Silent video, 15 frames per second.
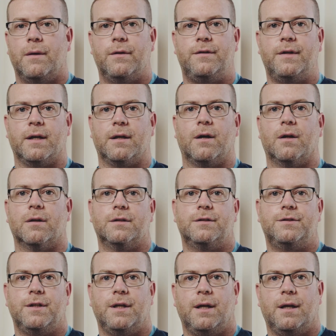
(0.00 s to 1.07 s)
The
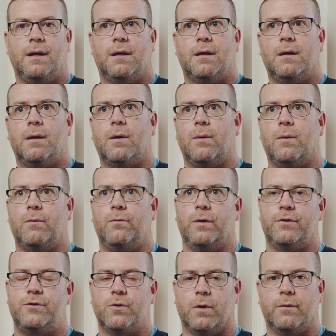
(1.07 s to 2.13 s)
technology
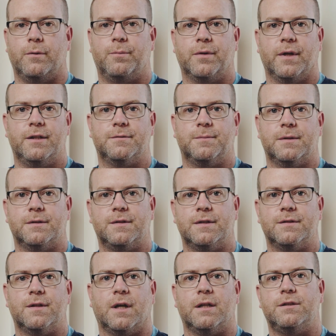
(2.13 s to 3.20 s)
with joint replacements
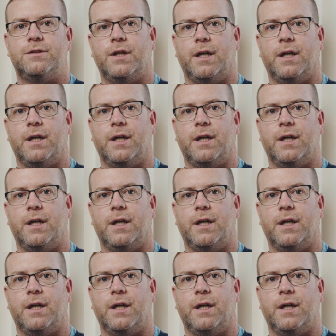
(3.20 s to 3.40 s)
has not